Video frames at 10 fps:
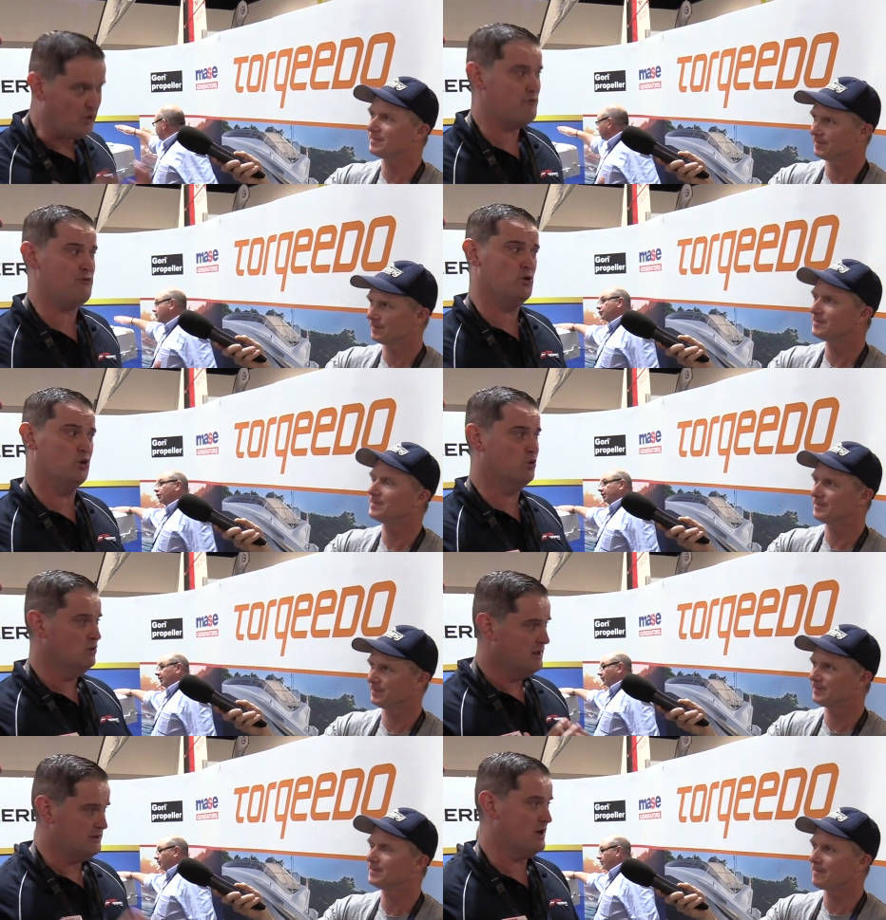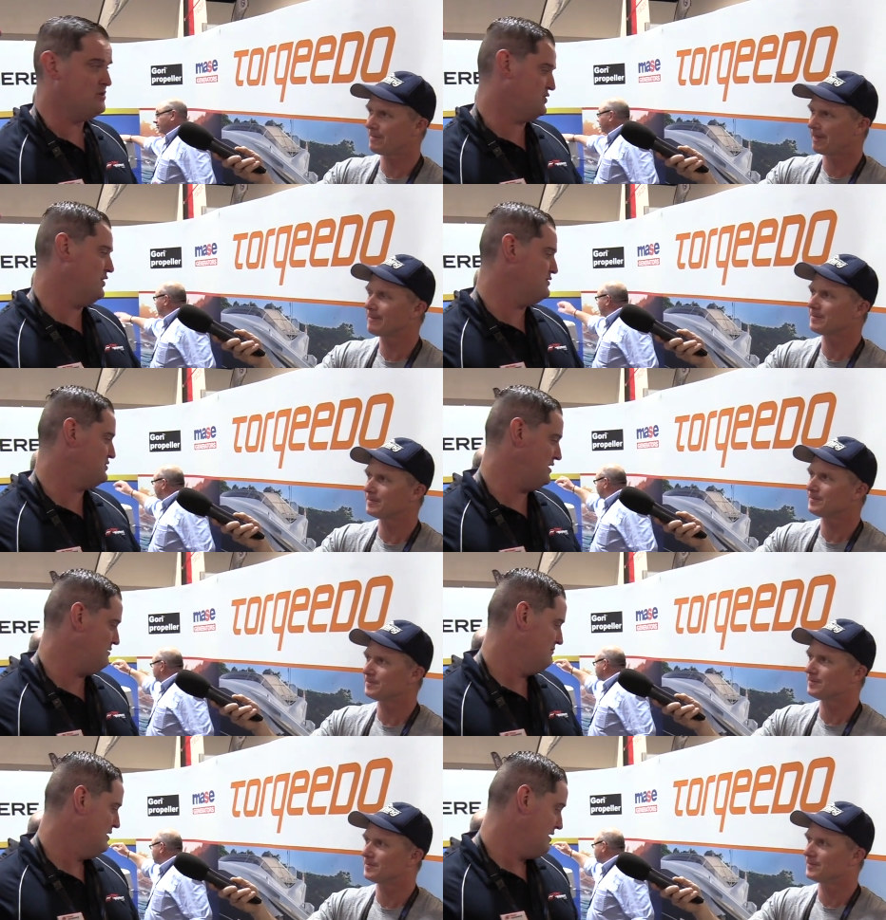Speaker 1: no fuel, no
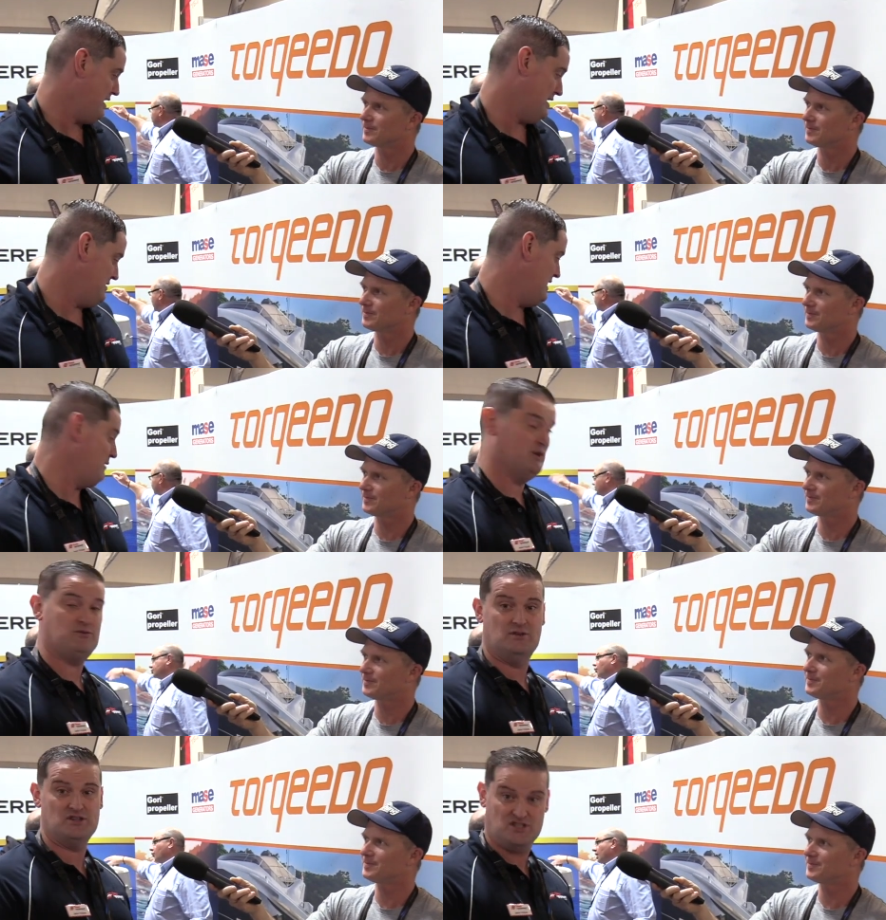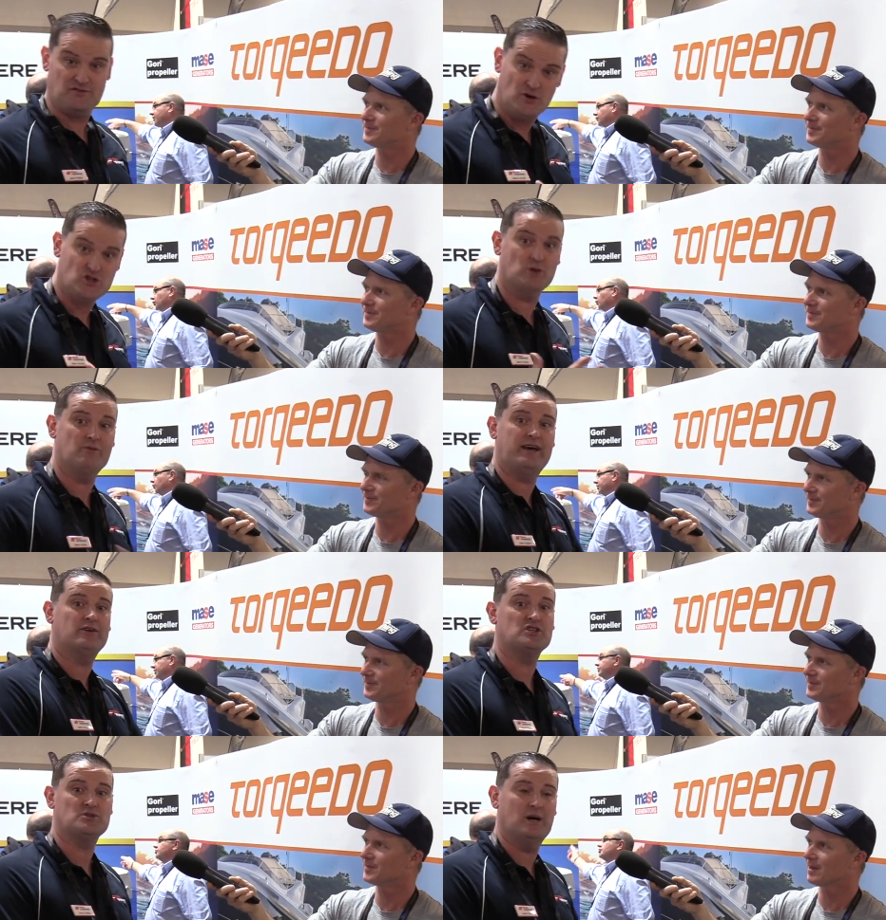servicing. And yeah, this is the first time we've
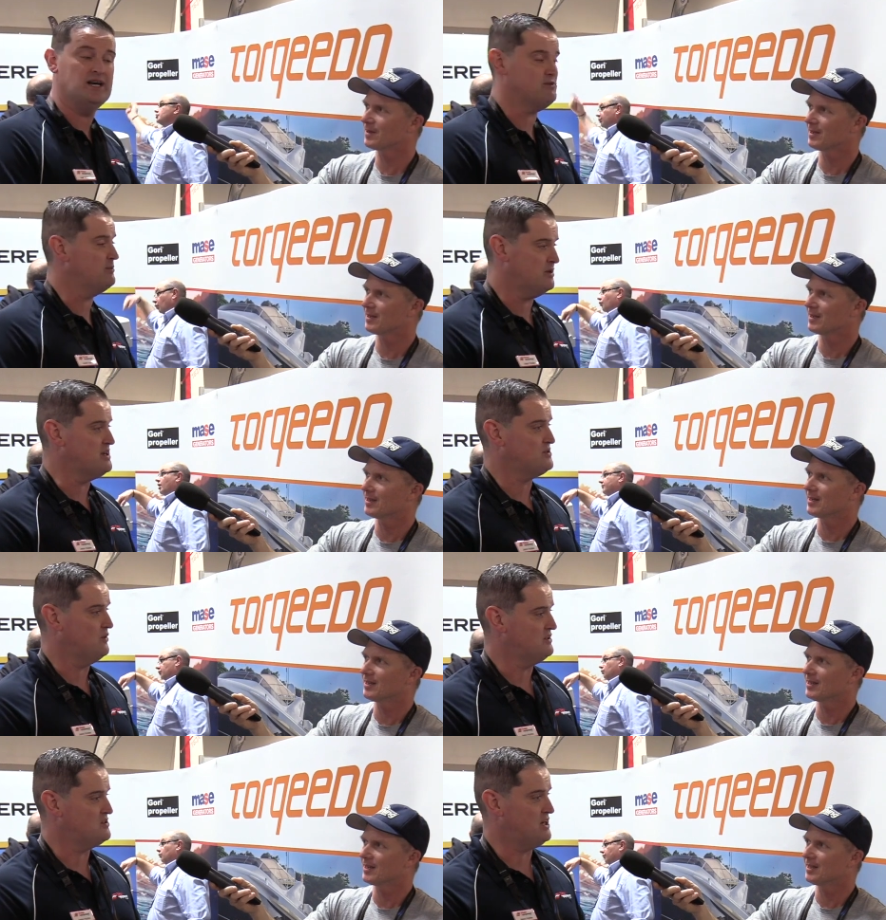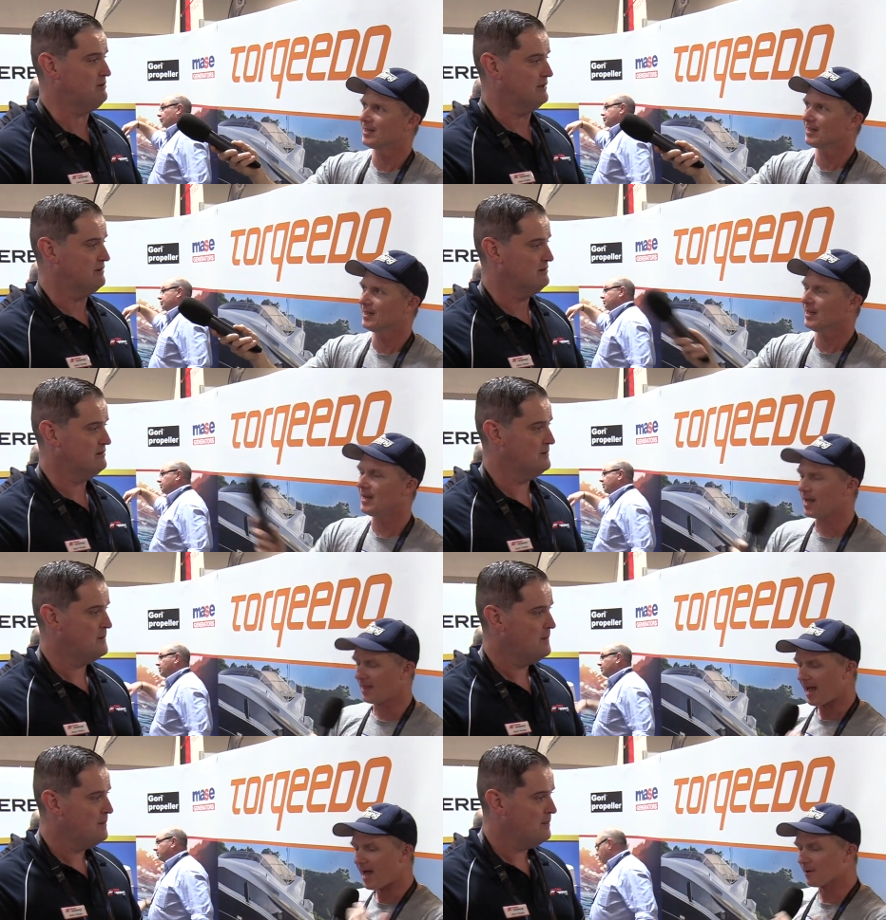had it on display, so we're pretty excited to show it.
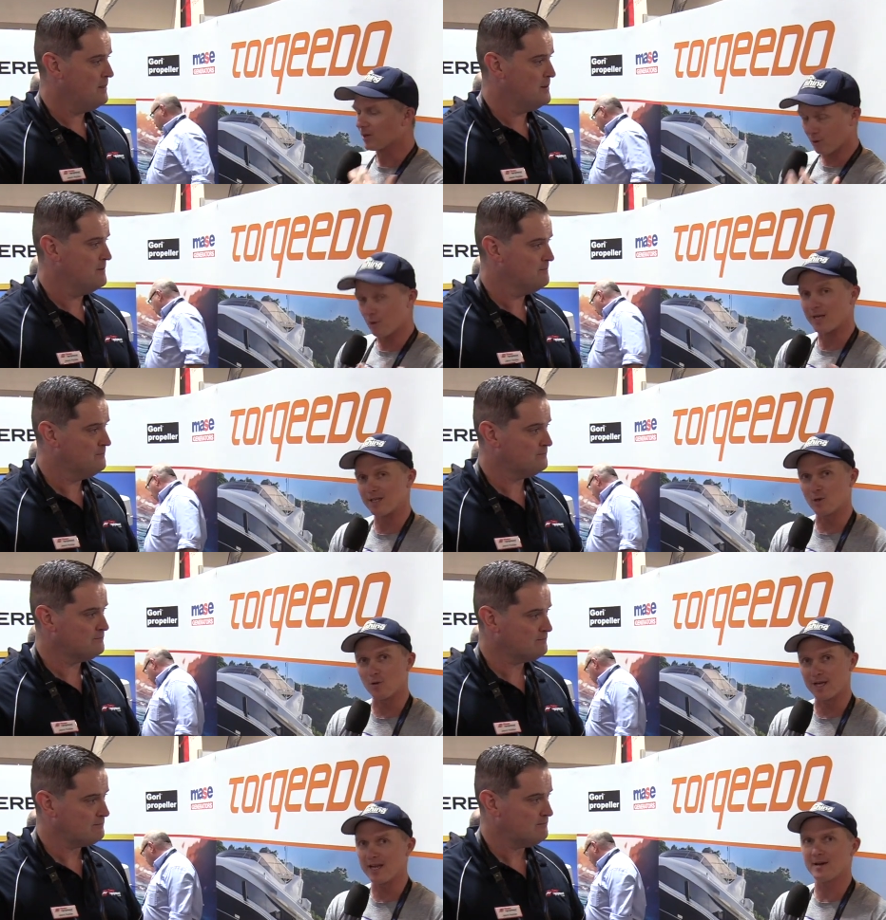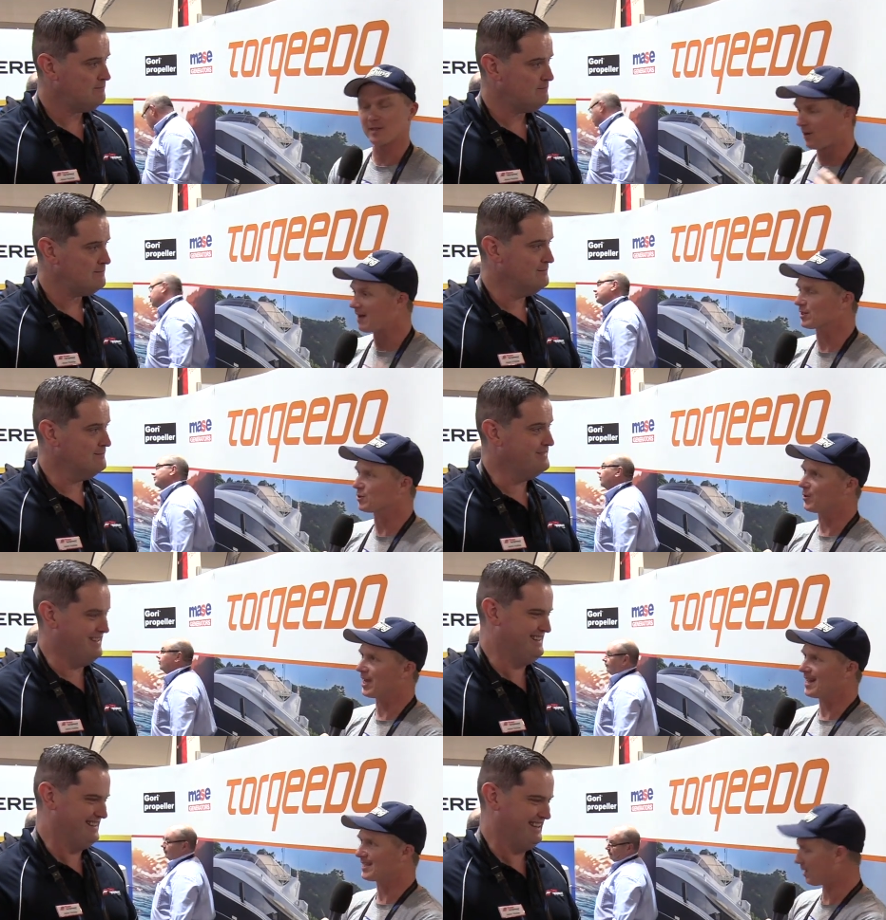
Speaker 2: Now, they are a good looking torpedo. As far as
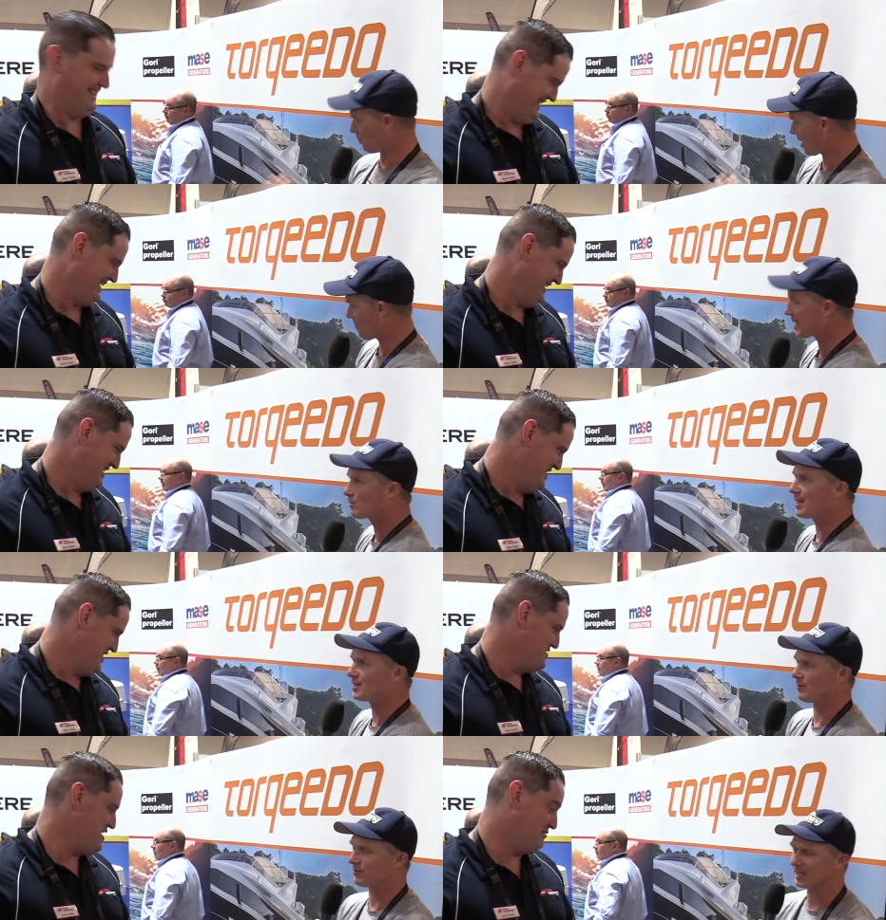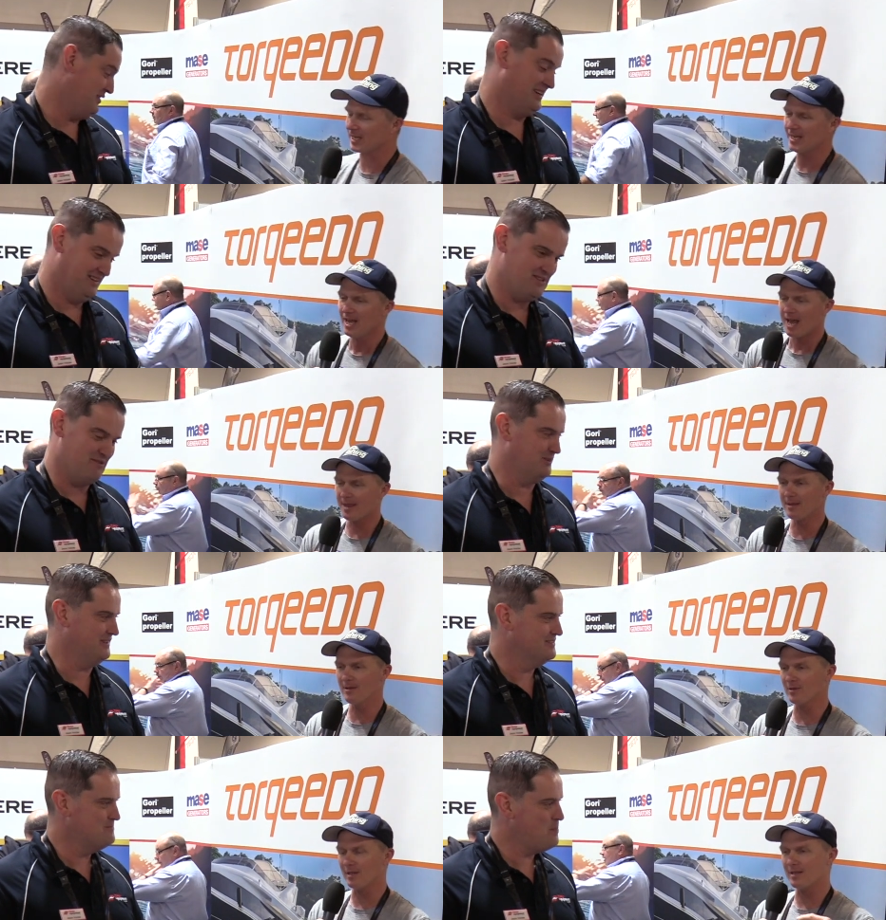torpedoes go, it's one of the best ones we've seen. And
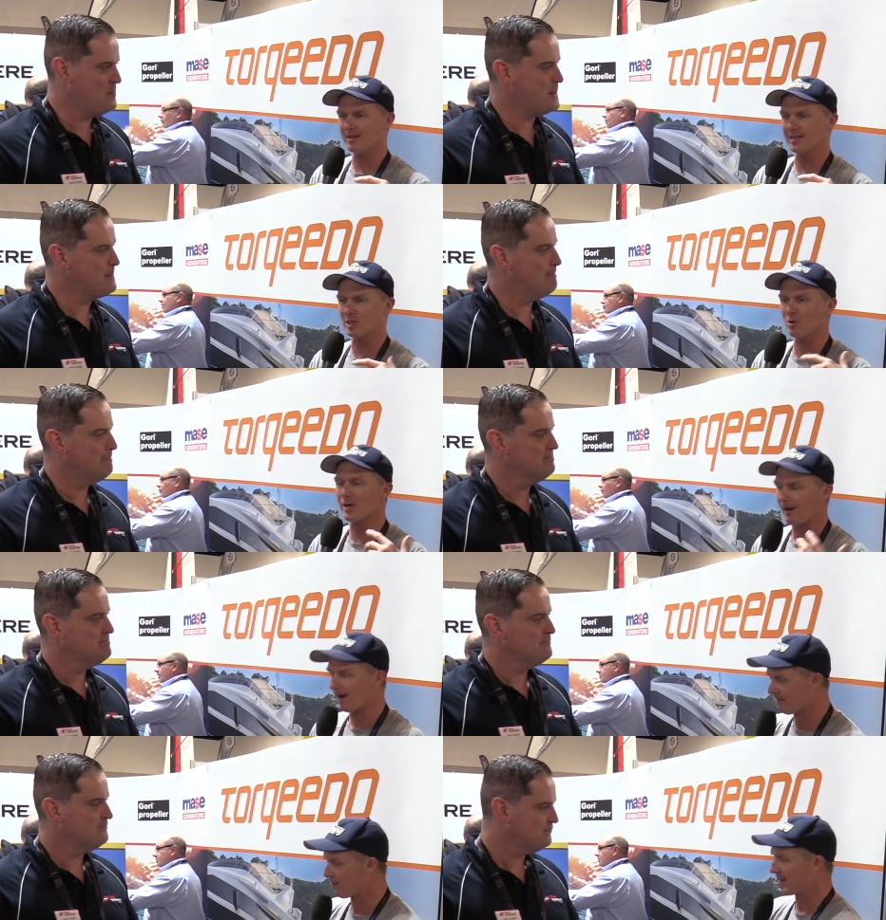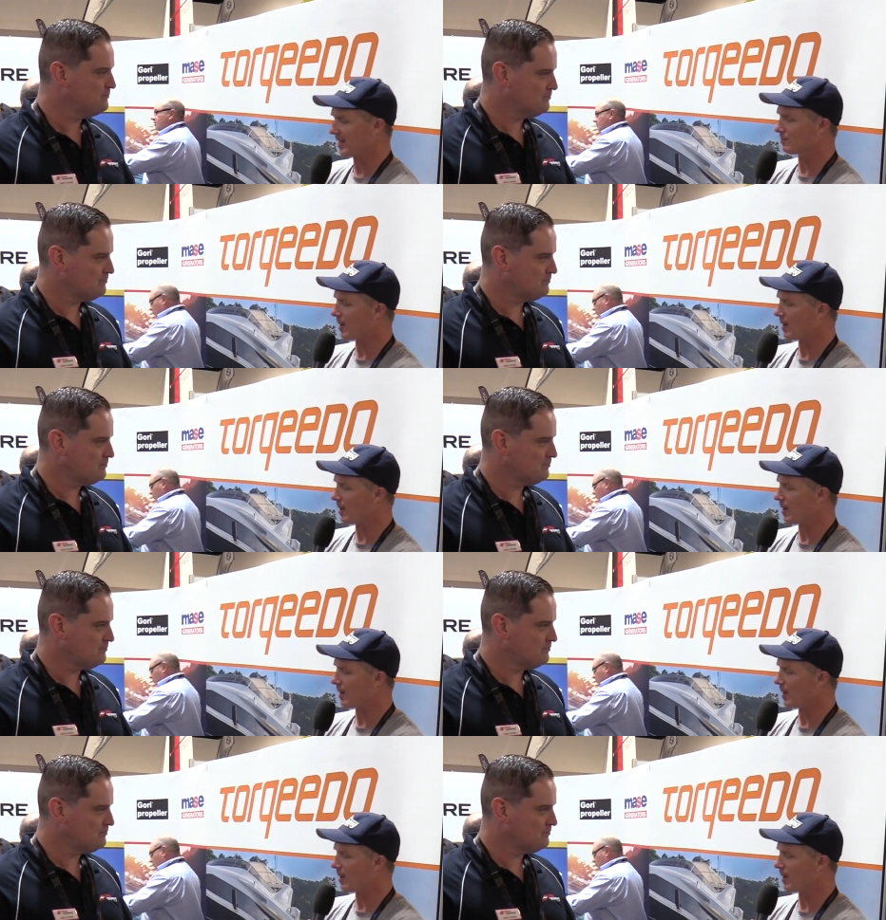look, the, the story I love about these